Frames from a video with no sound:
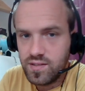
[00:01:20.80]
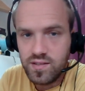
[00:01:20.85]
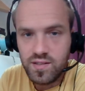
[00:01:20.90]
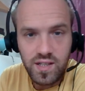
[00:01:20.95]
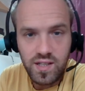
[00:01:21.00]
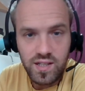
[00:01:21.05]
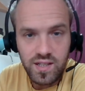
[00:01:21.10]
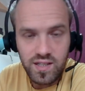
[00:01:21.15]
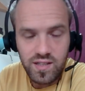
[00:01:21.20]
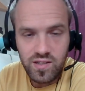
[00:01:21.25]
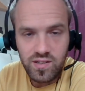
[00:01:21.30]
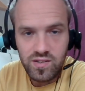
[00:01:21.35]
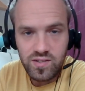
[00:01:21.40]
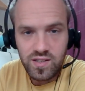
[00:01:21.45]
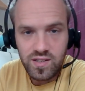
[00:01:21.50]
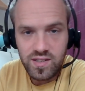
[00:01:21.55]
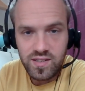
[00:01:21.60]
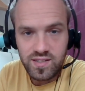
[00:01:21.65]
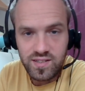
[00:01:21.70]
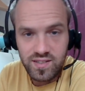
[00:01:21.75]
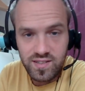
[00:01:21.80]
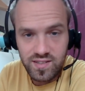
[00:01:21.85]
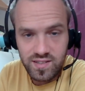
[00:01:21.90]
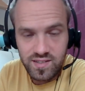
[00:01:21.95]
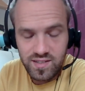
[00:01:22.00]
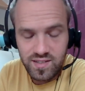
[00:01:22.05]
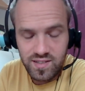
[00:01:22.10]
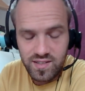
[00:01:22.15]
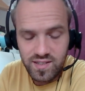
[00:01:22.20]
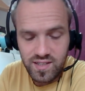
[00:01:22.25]

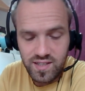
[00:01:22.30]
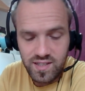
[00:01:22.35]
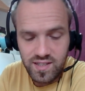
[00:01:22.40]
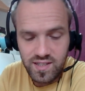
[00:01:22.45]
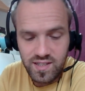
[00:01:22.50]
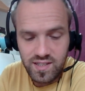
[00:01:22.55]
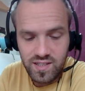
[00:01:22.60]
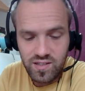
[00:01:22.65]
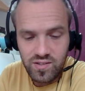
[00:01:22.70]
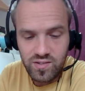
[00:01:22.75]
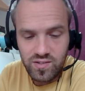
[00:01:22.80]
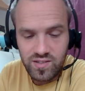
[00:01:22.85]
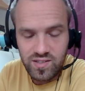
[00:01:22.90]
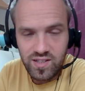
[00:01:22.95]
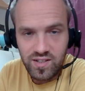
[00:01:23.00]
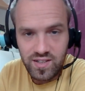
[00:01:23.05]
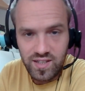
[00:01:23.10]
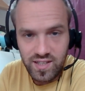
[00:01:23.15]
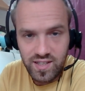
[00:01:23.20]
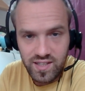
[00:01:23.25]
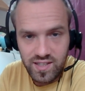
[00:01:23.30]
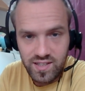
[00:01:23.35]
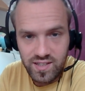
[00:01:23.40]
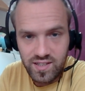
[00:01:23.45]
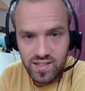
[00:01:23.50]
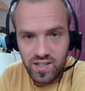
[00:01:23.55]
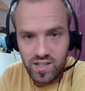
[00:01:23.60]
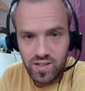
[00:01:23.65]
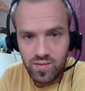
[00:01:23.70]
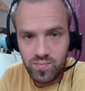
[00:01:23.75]
it looks like
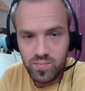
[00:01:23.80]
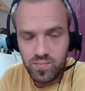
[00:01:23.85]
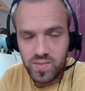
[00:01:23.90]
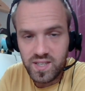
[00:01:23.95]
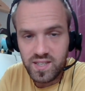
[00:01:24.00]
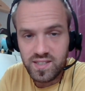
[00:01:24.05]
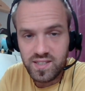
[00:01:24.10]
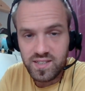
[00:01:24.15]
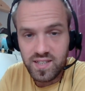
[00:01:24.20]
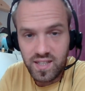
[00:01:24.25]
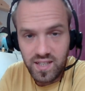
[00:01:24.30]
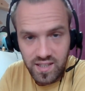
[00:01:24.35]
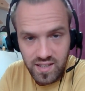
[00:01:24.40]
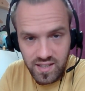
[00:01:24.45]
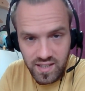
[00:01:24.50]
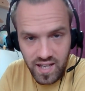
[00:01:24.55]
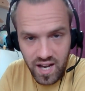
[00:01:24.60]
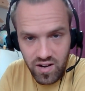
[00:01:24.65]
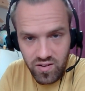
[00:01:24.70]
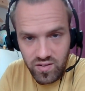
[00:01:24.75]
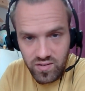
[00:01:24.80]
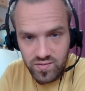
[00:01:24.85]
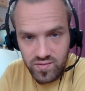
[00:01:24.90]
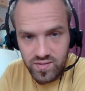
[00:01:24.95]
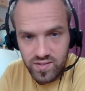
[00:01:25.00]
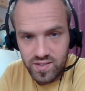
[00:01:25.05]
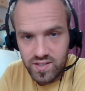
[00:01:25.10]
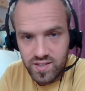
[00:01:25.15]
I'm being taken care of,